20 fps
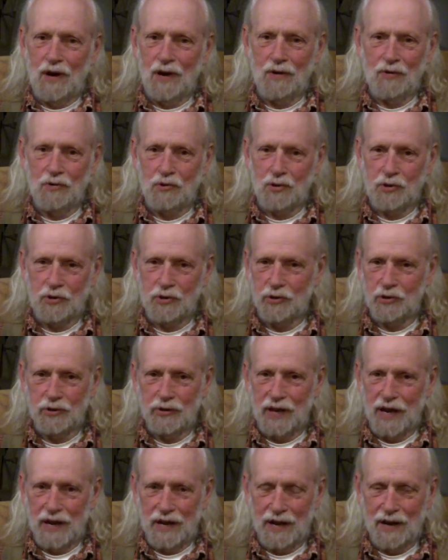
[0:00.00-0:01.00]

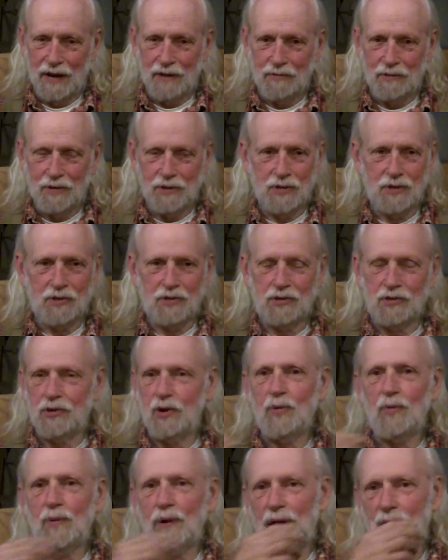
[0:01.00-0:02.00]
understood that language
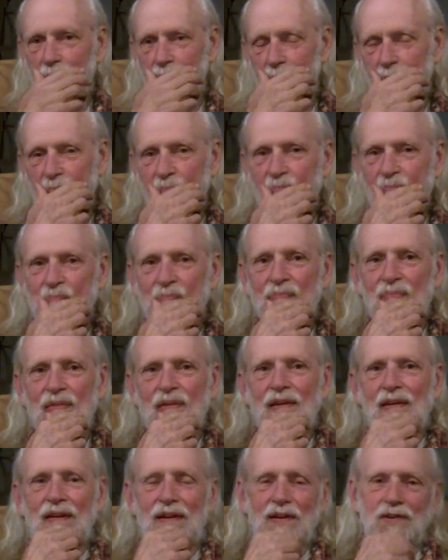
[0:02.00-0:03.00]
so well.
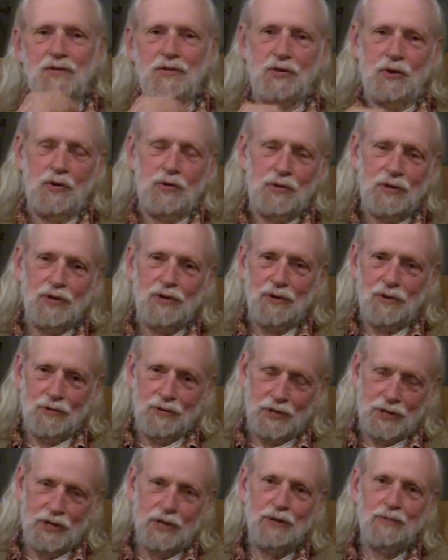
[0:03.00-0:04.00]
And so,
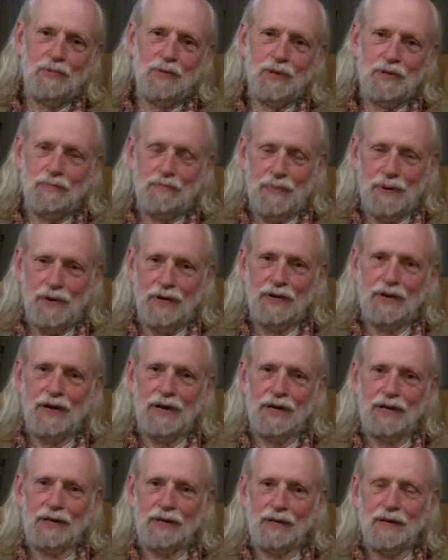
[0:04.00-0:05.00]
she would
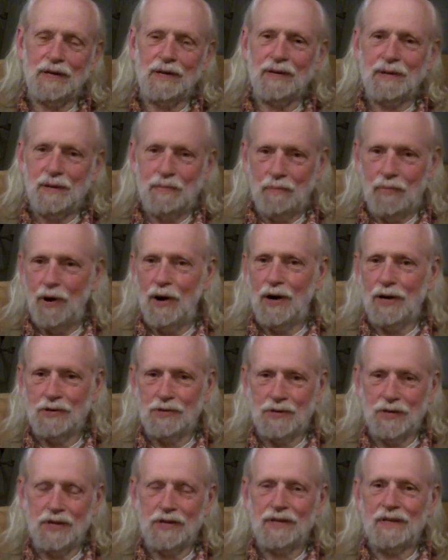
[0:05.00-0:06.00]
periodically
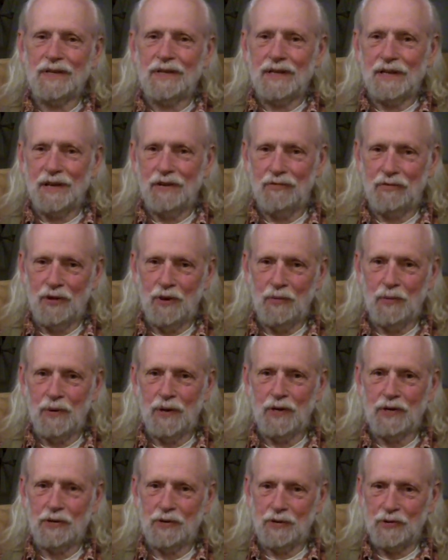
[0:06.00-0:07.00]
pause it if they
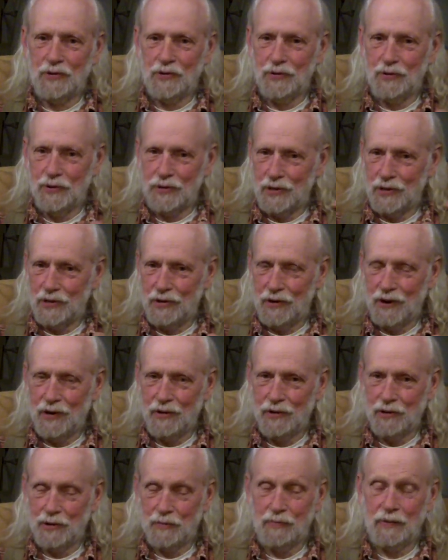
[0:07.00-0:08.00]
wanted her to try
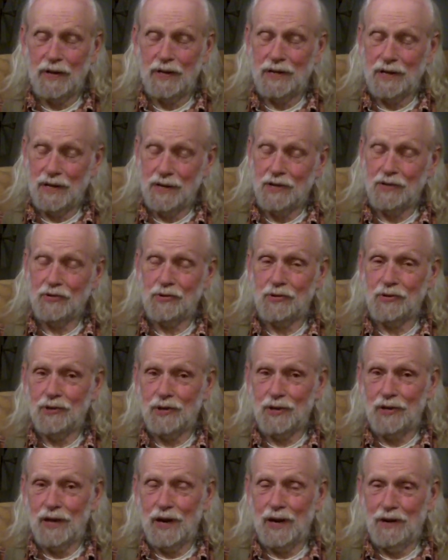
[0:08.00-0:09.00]
to explain. And it
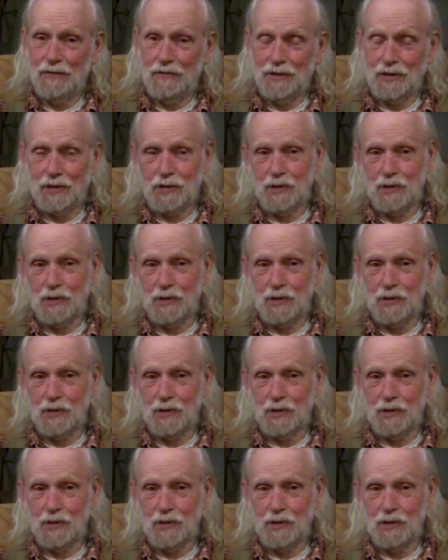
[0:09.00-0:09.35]
took a lot of